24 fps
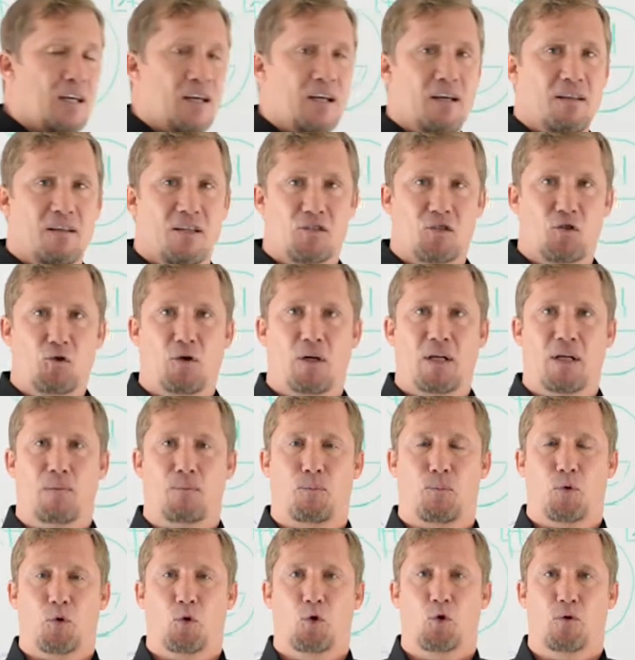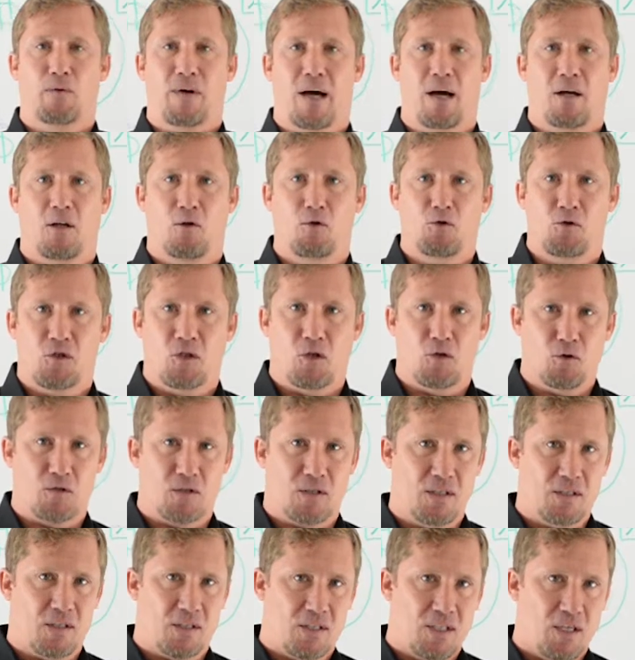that you can improve how you show
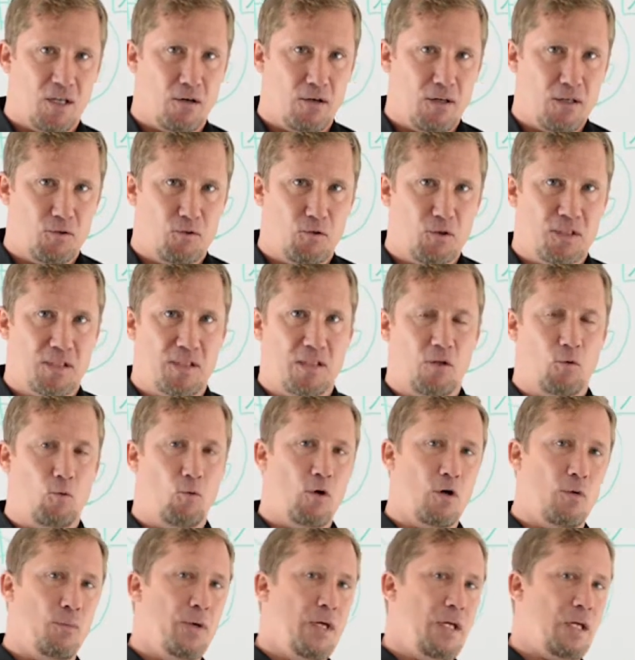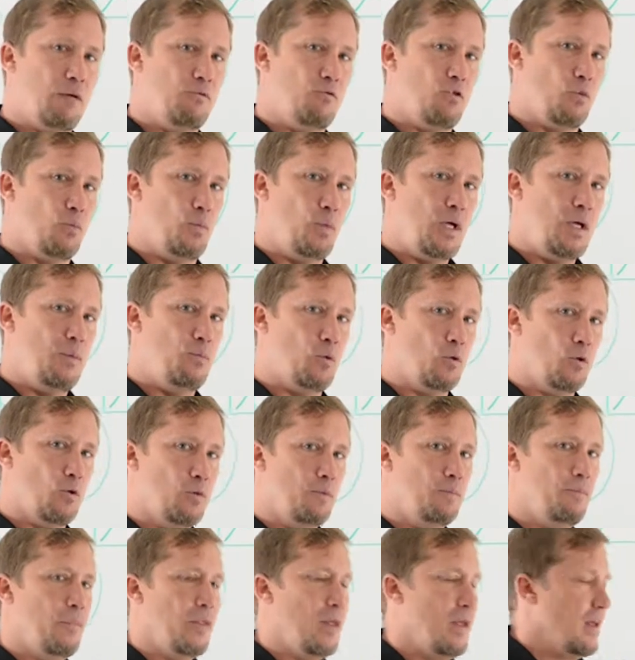sincere interest in the well-being of your people.
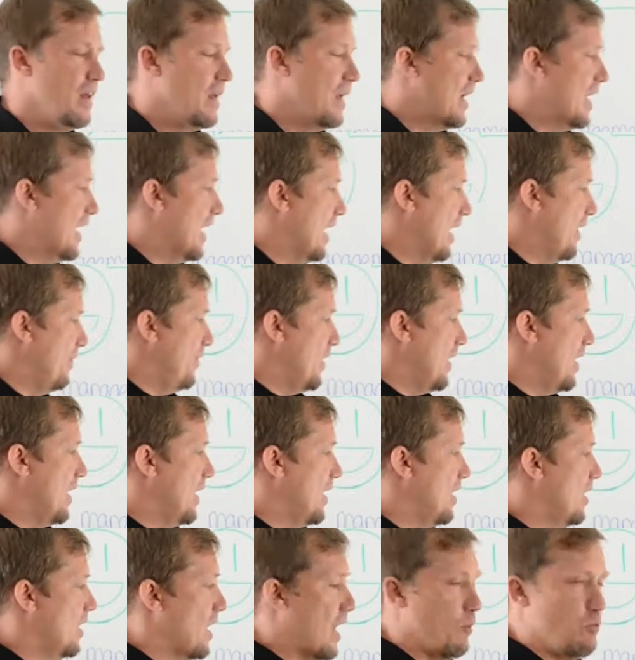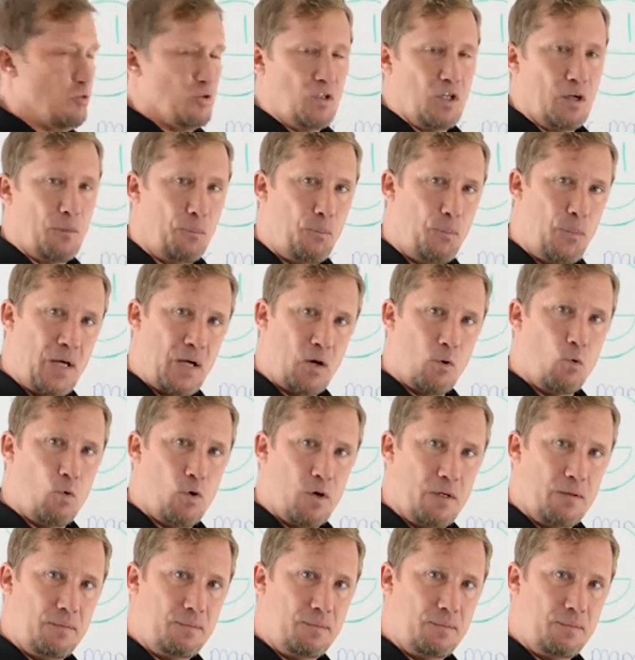And then I want you to pick one.